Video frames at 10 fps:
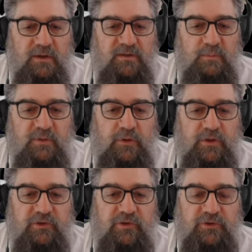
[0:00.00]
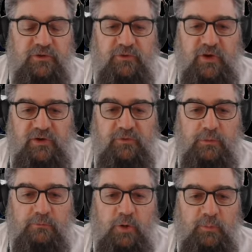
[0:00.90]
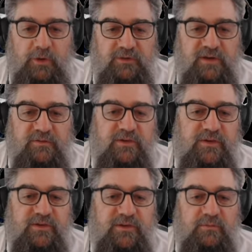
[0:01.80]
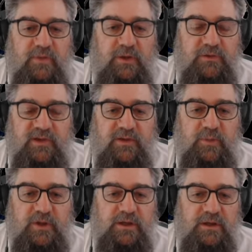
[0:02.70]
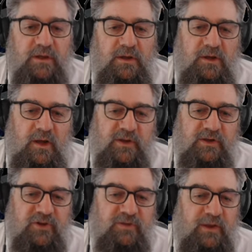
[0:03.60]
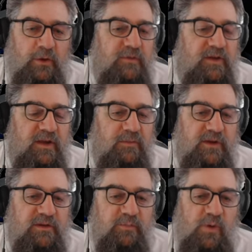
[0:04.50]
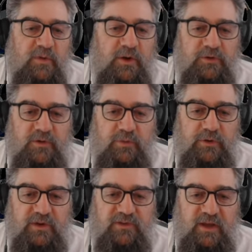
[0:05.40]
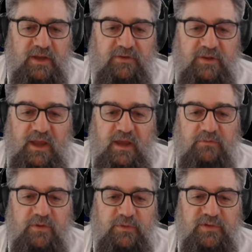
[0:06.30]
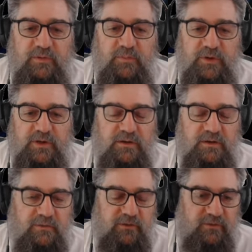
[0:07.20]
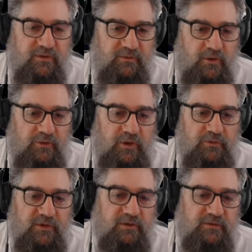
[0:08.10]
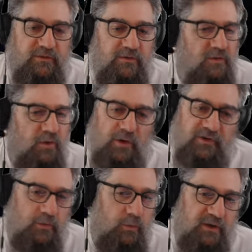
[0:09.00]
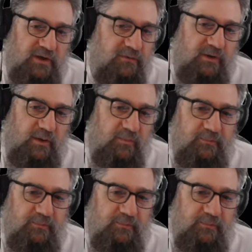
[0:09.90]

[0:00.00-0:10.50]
Then we've got you turn your train into a robot safety system, LZB. I'm going to turn that off again because Bremen Oldenburg doesn't actually have LZB. Now that this loco does, no I don't want to give it up.